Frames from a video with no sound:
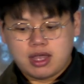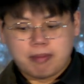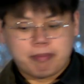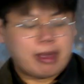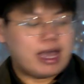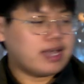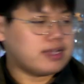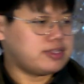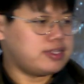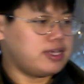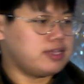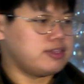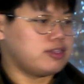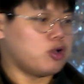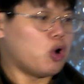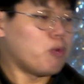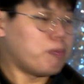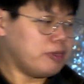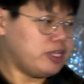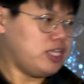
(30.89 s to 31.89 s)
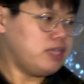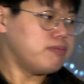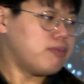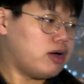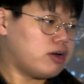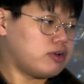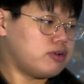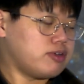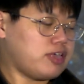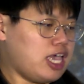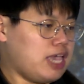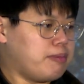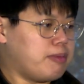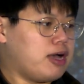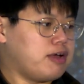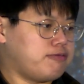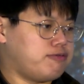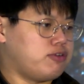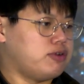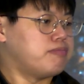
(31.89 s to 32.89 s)
Back then, the OPT model came
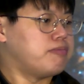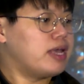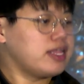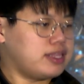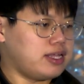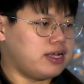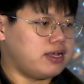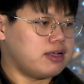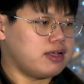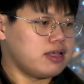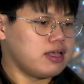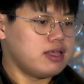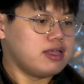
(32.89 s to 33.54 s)
out from Meta,